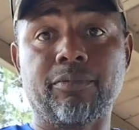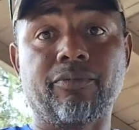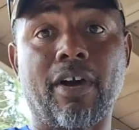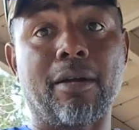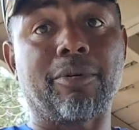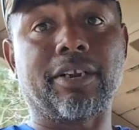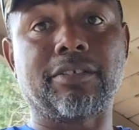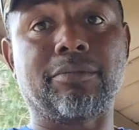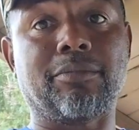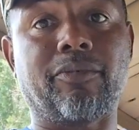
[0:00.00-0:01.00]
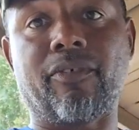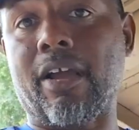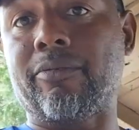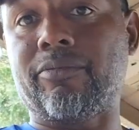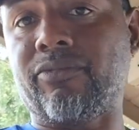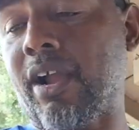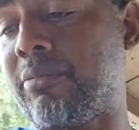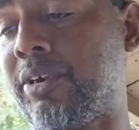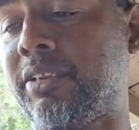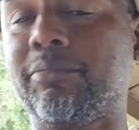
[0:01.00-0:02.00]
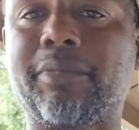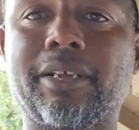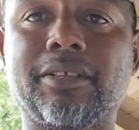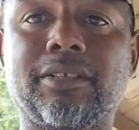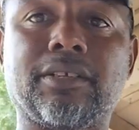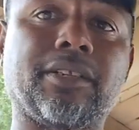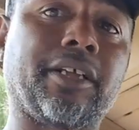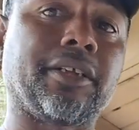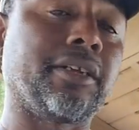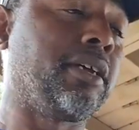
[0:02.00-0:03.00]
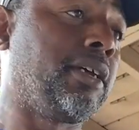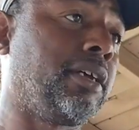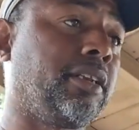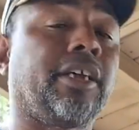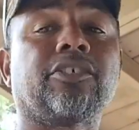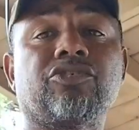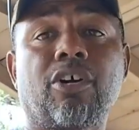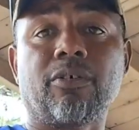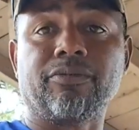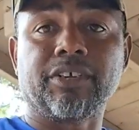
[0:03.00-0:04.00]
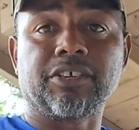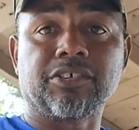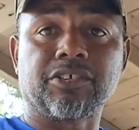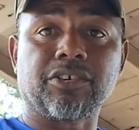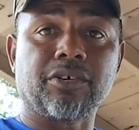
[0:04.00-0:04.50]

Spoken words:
vibrating baits. They can draw fish.